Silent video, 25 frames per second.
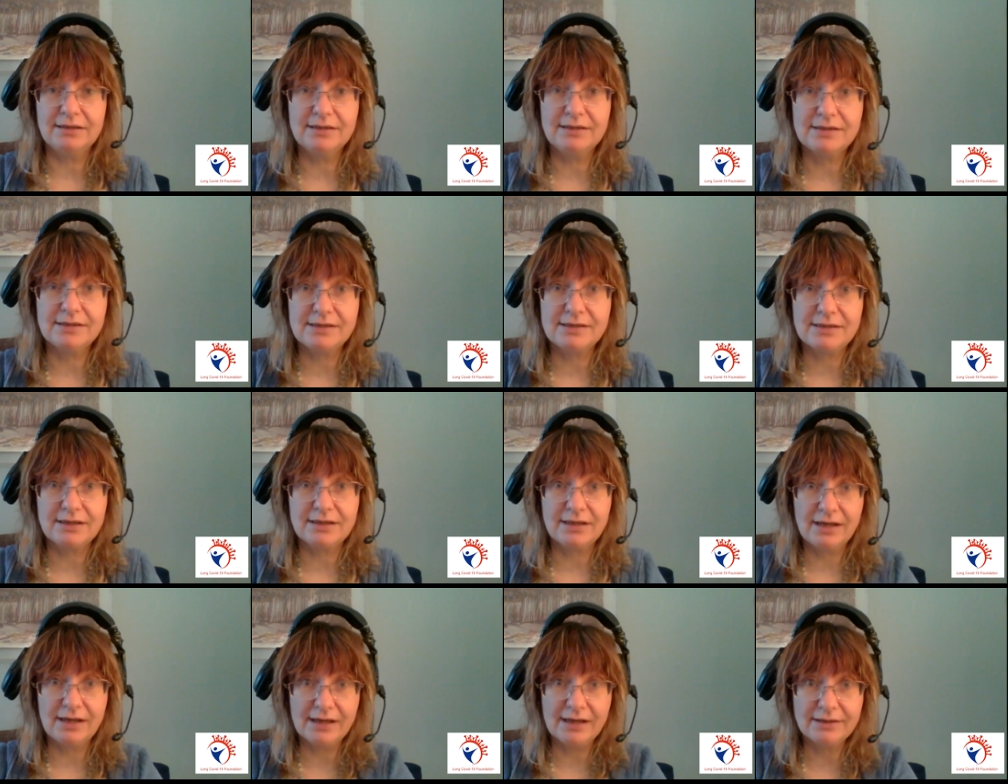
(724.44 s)
in
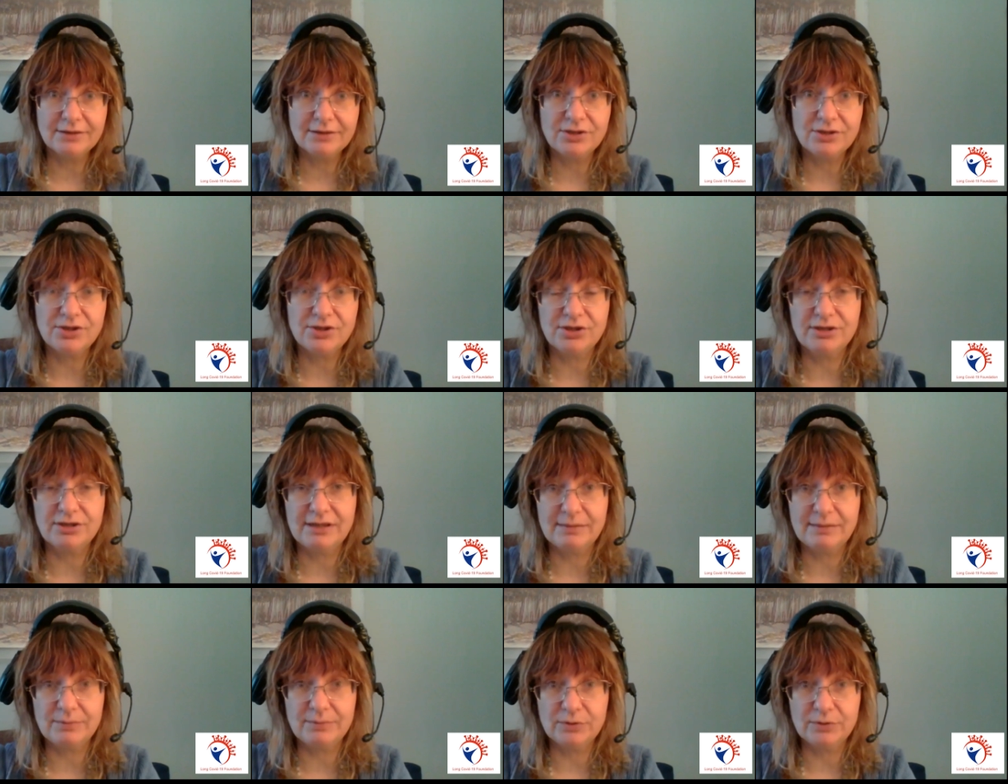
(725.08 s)
the current
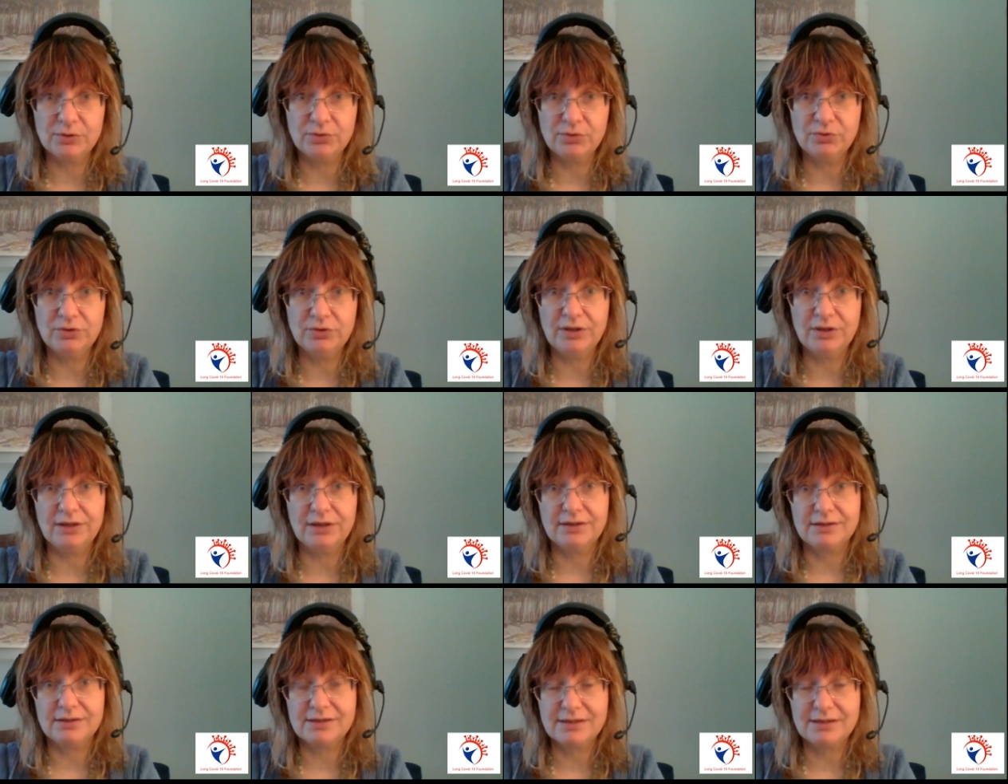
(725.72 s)

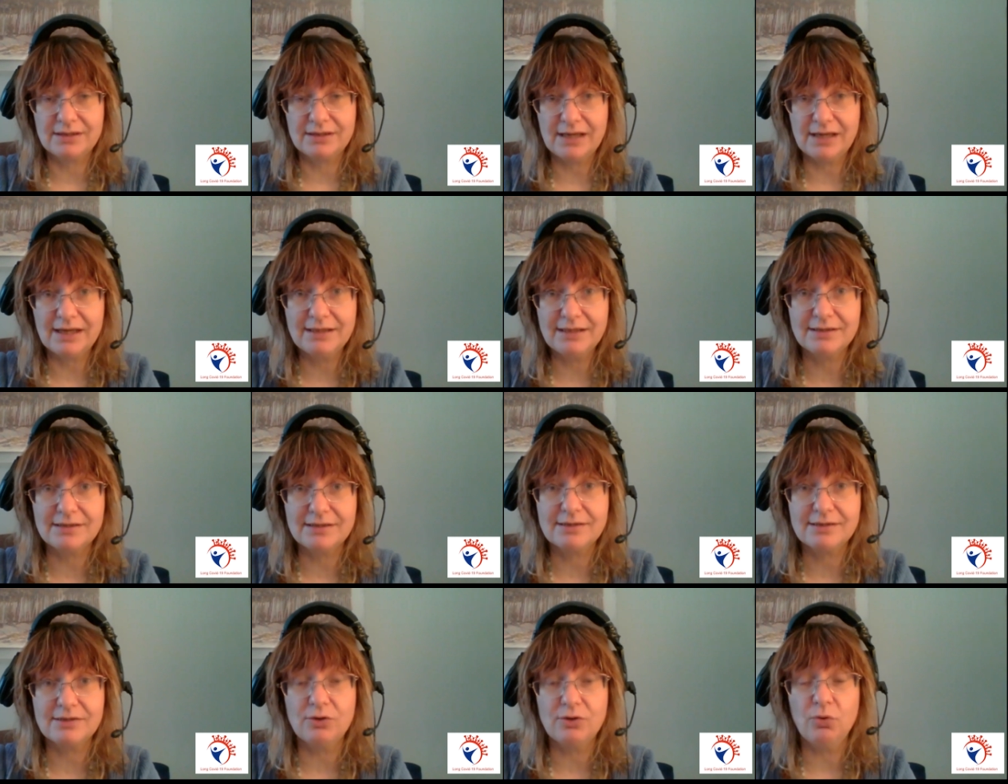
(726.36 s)
GWA
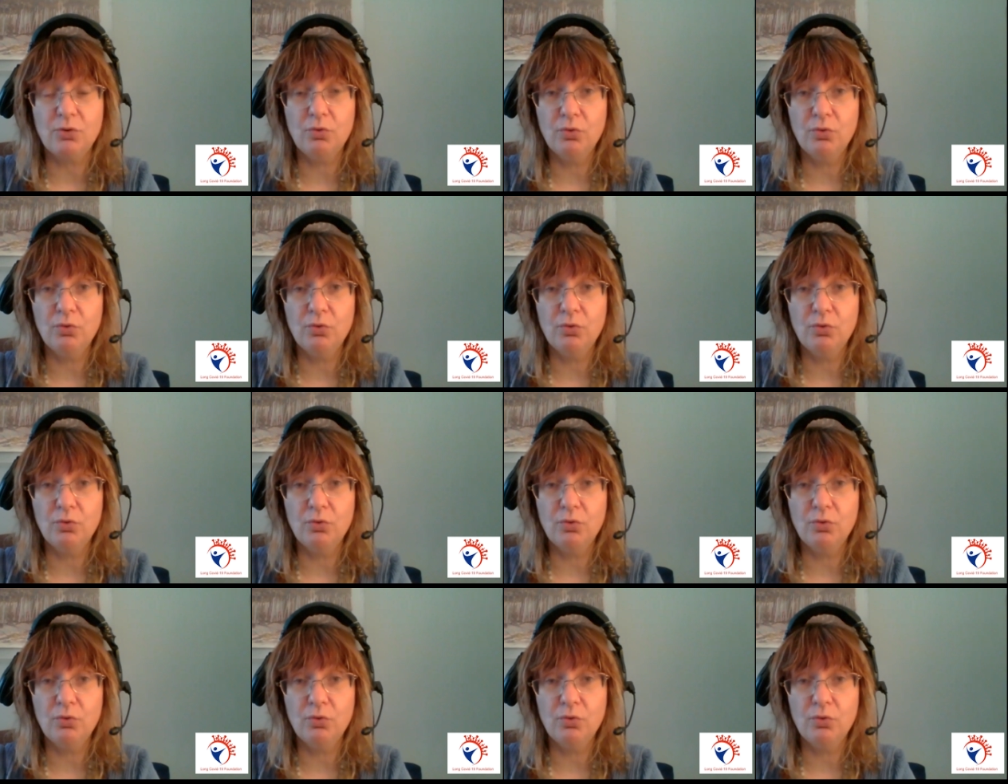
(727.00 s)
studies,